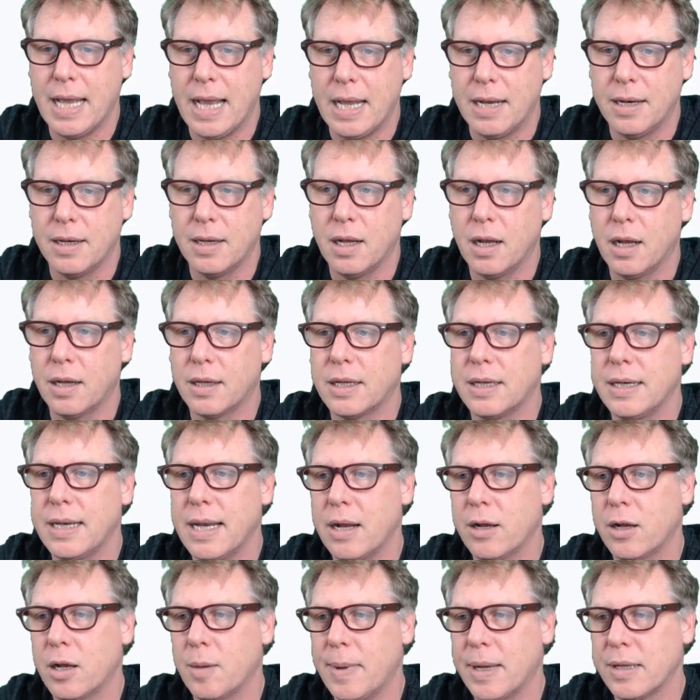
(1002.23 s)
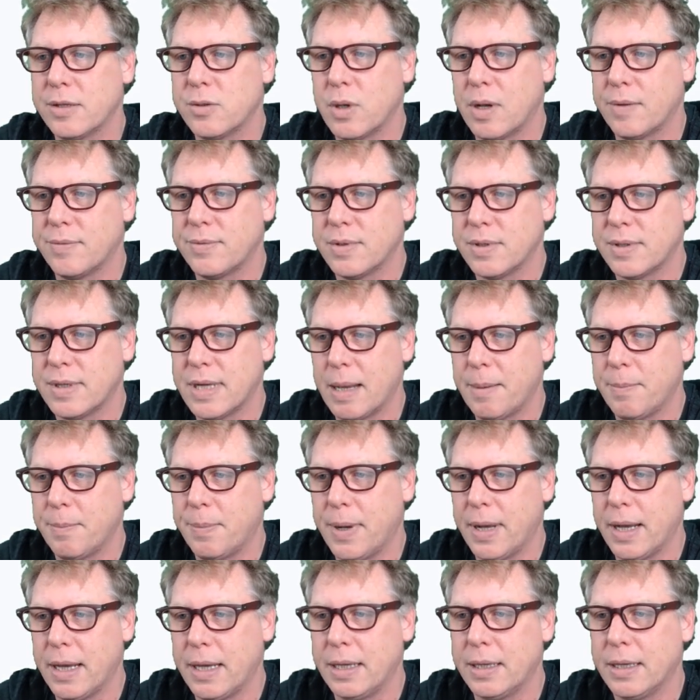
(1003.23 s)
again, I can now go back to Active
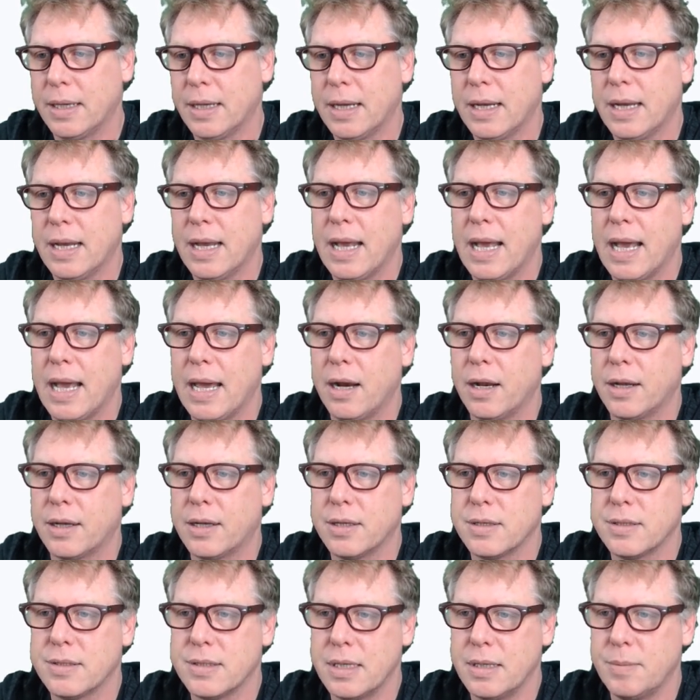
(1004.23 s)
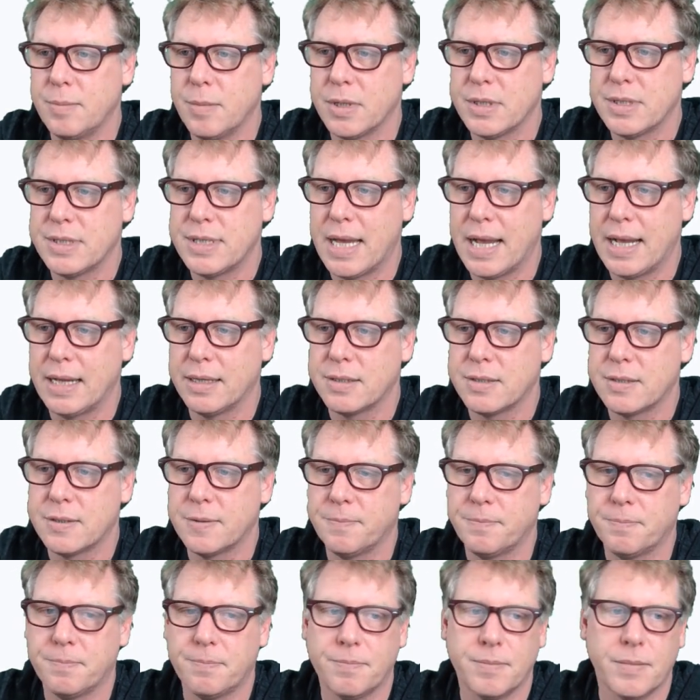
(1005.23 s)
Campaign and I can see my
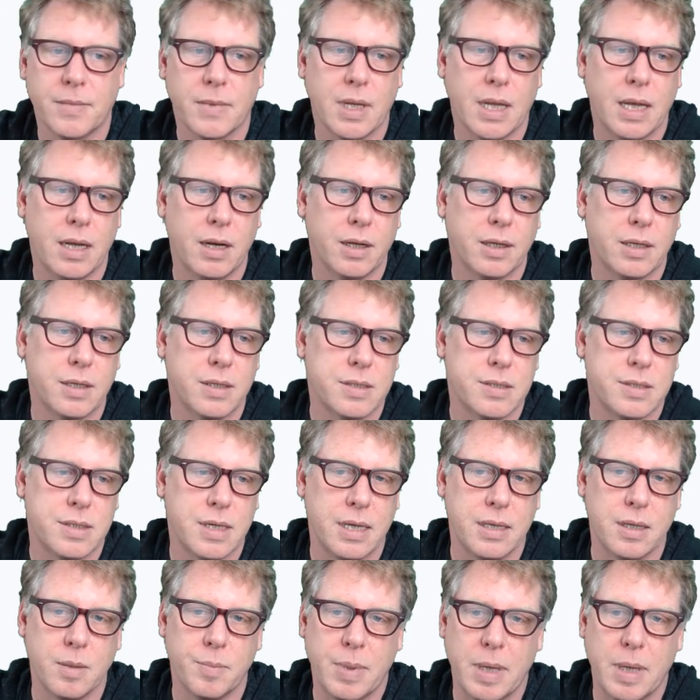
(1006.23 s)
stats. And I can see